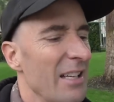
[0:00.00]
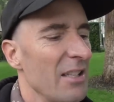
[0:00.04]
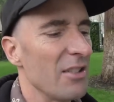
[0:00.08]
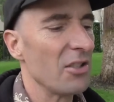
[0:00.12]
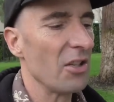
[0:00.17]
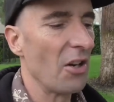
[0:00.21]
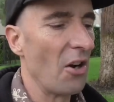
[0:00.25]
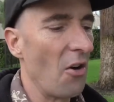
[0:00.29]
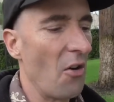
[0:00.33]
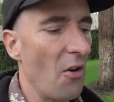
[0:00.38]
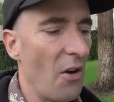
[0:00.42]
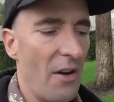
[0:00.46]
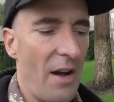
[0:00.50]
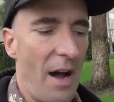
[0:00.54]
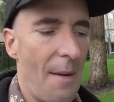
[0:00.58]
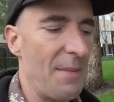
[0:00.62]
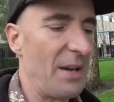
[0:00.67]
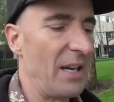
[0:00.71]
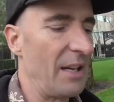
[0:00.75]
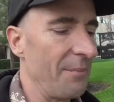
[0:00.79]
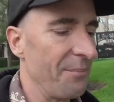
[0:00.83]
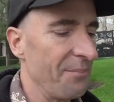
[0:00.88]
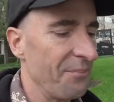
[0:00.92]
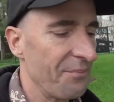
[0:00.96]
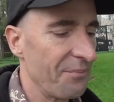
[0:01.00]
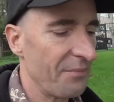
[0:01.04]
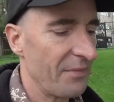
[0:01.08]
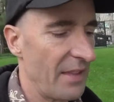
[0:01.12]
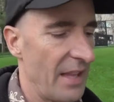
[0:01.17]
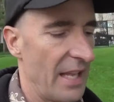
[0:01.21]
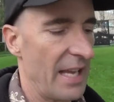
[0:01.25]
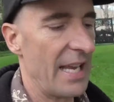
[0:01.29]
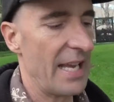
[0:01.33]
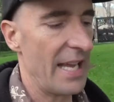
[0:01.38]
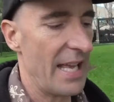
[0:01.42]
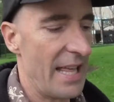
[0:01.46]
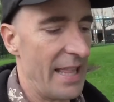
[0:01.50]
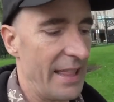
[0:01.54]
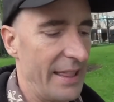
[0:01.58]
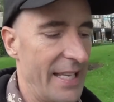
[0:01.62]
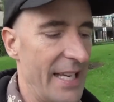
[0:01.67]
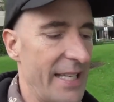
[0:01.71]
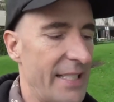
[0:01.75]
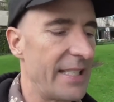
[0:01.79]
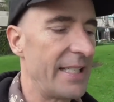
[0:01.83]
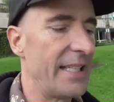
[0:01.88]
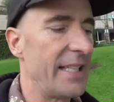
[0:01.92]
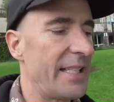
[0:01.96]
So, I mean,
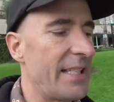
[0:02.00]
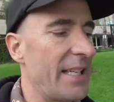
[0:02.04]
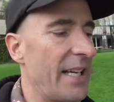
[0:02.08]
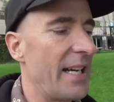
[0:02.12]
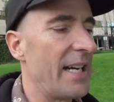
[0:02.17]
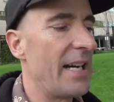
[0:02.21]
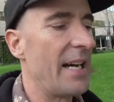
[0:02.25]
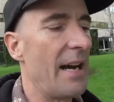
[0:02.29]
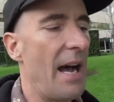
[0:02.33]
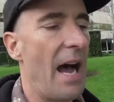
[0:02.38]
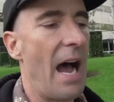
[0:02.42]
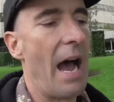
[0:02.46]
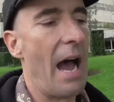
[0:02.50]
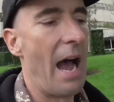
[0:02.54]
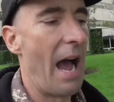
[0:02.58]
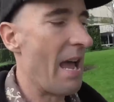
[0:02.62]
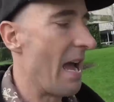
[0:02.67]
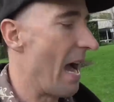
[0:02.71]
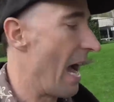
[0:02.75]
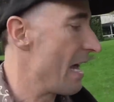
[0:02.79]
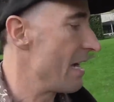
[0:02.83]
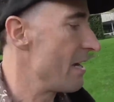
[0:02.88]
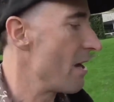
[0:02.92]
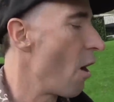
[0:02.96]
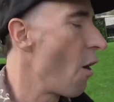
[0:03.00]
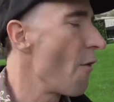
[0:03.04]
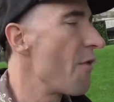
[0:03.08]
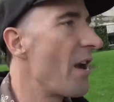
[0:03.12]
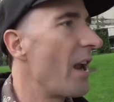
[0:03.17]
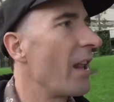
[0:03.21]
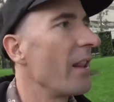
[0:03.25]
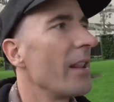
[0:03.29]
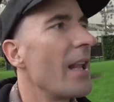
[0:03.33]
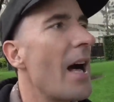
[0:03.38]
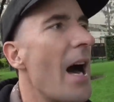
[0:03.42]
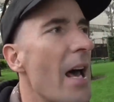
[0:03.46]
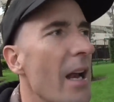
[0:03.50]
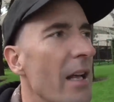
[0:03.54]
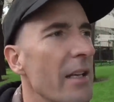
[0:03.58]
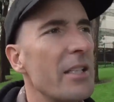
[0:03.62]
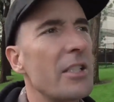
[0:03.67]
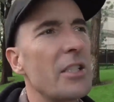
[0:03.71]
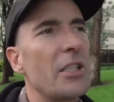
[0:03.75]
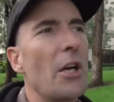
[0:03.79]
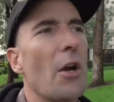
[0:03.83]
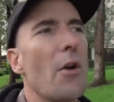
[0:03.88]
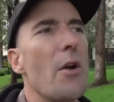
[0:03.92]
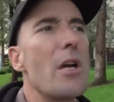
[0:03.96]
this is, I know that a lot of
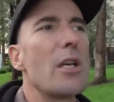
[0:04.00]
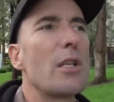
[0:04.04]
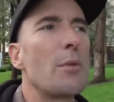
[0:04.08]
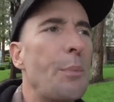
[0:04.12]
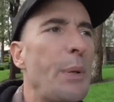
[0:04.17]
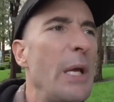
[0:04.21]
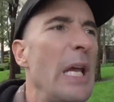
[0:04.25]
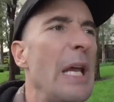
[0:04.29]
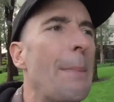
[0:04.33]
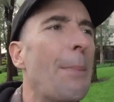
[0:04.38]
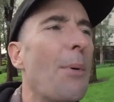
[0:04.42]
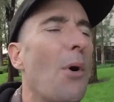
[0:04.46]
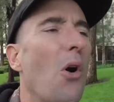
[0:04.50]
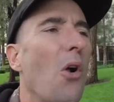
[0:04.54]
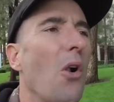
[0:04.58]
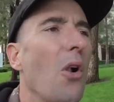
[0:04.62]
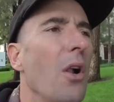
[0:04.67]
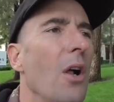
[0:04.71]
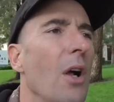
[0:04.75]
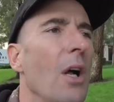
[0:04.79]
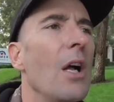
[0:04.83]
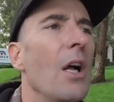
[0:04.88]
serious people